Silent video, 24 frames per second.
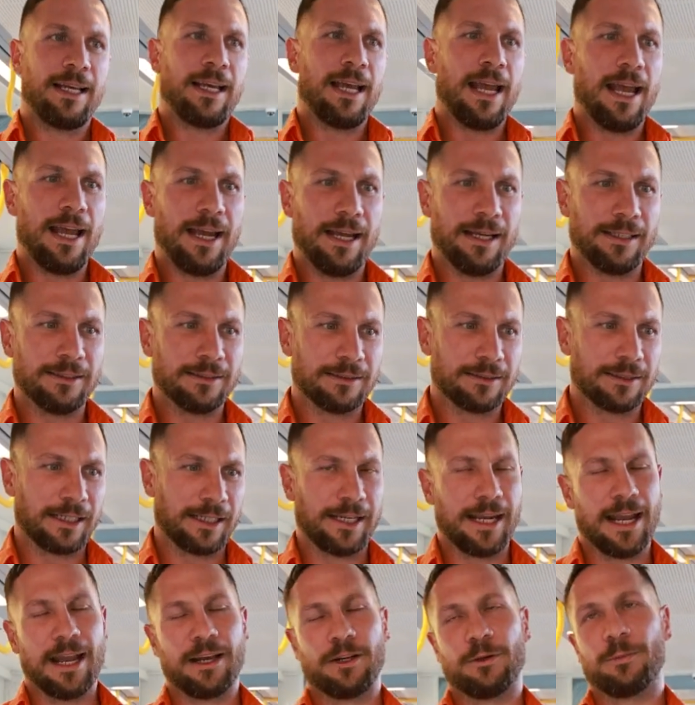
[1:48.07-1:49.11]
and
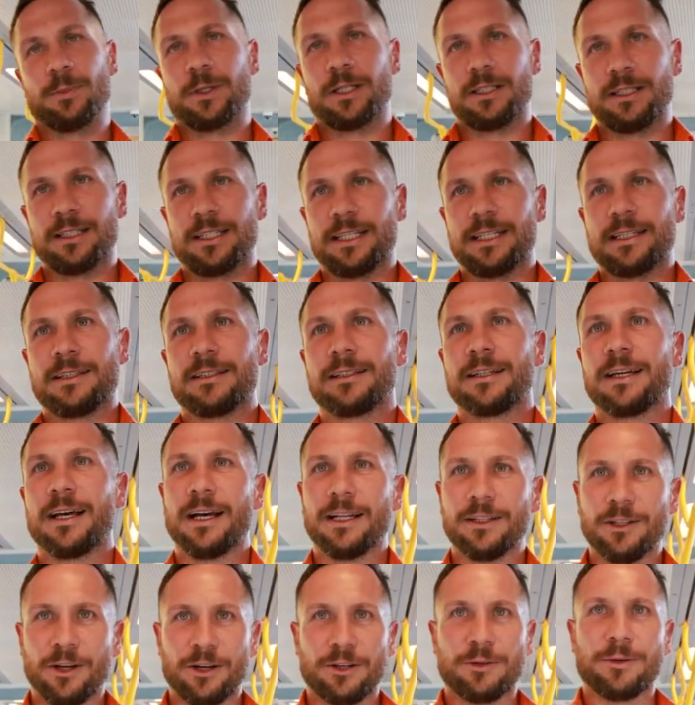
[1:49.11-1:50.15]
accountability,
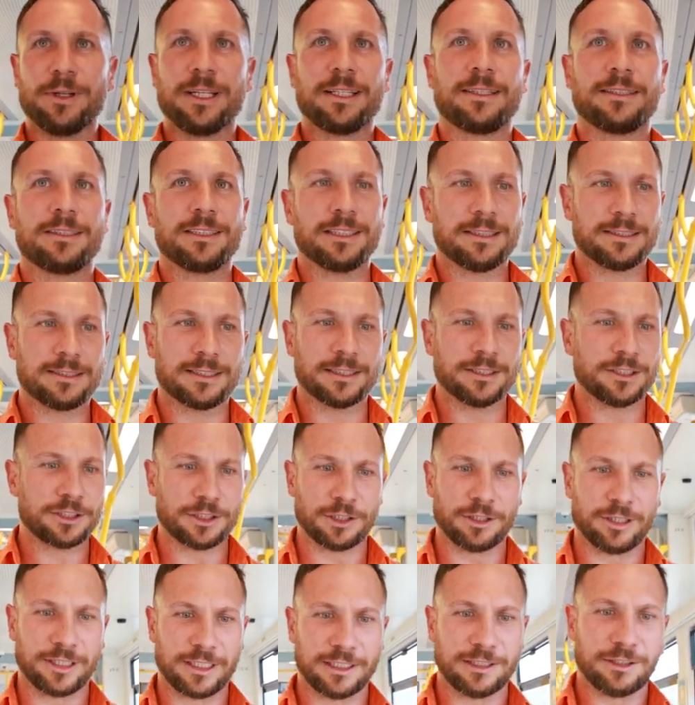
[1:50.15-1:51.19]
along with just
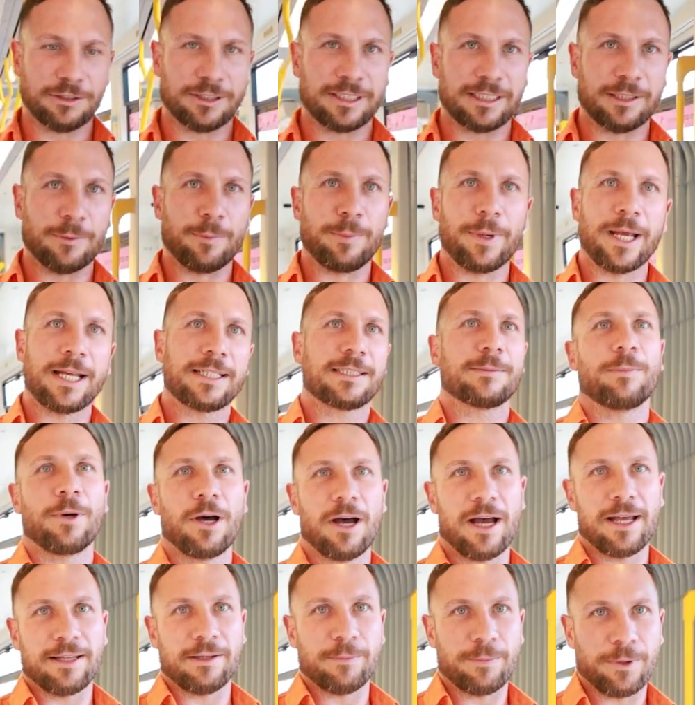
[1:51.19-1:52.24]
ensuring you're doing the best
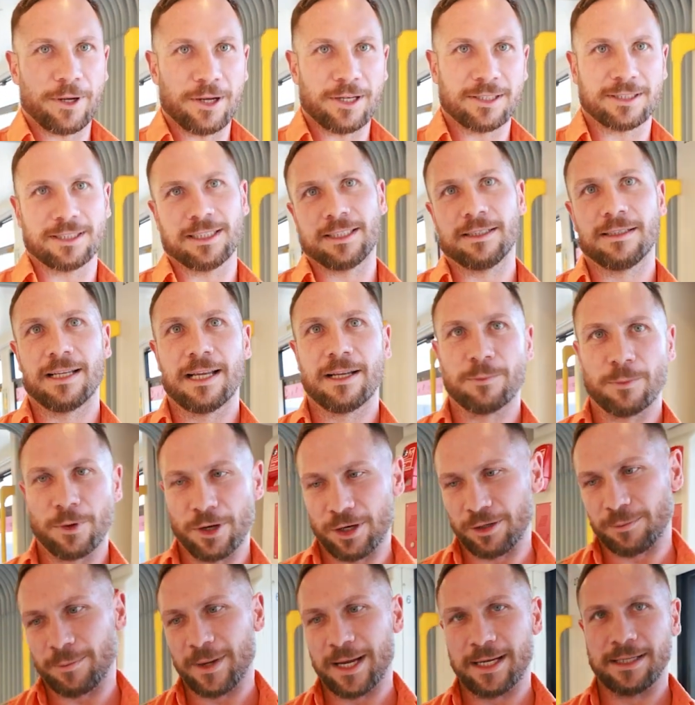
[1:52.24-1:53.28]
by the person and
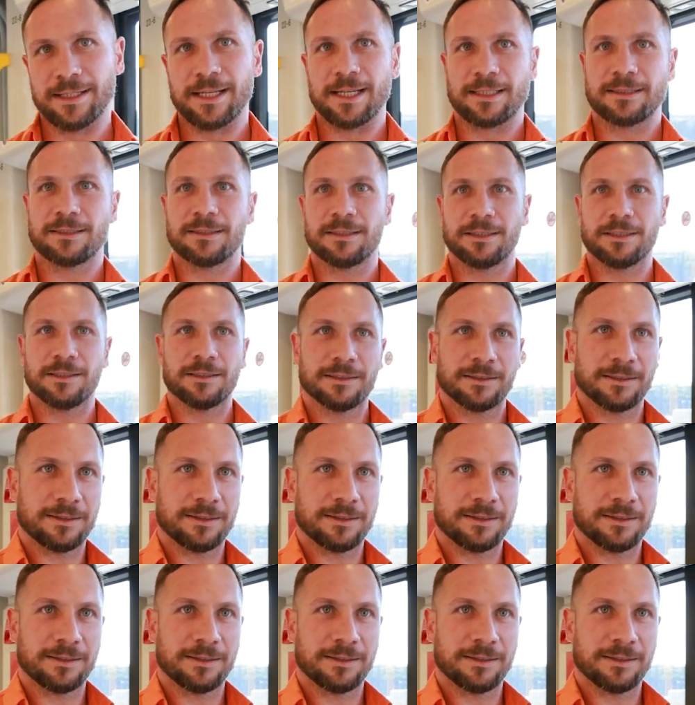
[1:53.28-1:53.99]
workmate next to you.